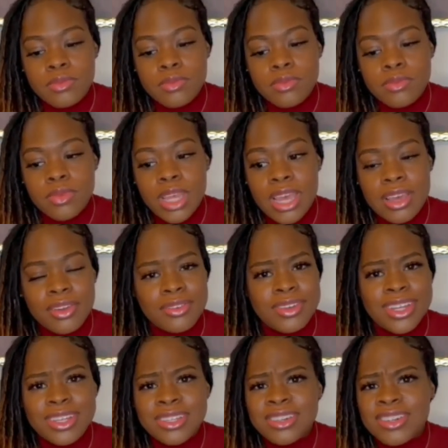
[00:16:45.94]
Yeah,
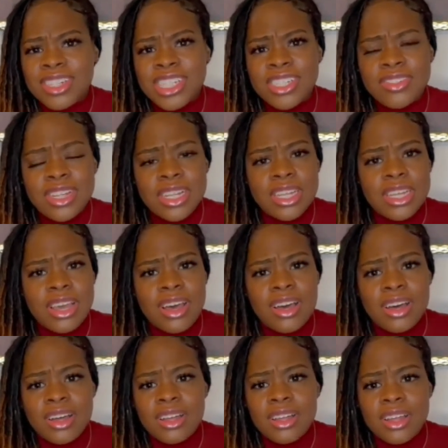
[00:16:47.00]
Greece,
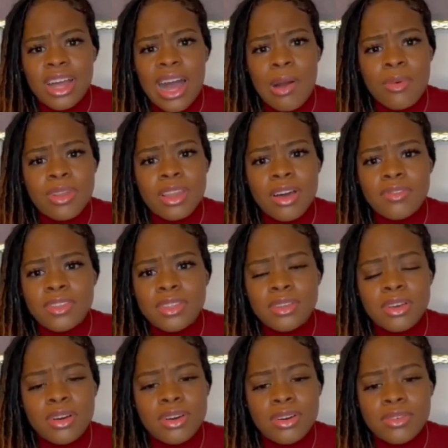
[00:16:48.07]
Australia. I would love to
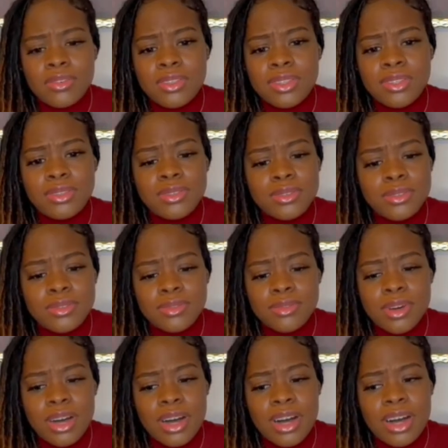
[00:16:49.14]
go to
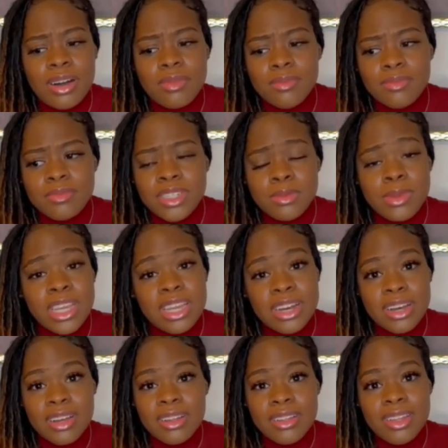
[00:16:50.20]

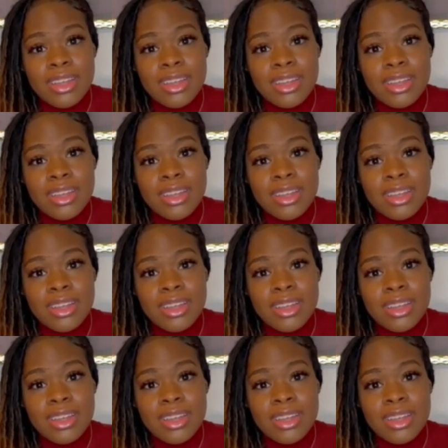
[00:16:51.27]
Jamaica.